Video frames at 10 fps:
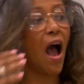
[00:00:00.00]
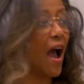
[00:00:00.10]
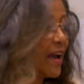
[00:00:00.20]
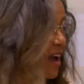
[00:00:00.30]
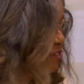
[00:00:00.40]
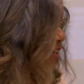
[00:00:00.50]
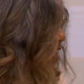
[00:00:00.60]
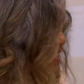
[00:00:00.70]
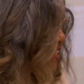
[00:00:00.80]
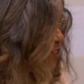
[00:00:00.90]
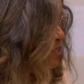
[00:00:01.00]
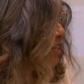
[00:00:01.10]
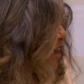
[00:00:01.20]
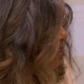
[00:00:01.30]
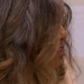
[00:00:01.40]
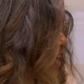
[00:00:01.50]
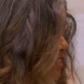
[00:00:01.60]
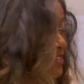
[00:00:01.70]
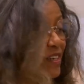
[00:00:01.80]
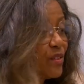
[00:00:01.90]
I have an idea of the kind of
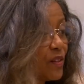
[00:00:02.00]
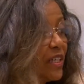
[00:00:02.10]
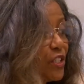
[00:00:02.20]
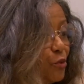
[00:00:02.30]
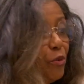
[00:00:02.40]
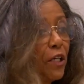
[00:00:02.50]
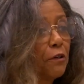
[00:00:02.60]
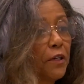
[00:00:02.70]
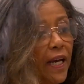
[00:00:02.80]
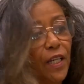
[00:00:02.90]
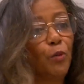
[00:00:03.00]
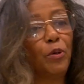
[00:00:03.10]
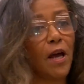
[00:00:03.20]
content that they should be creating,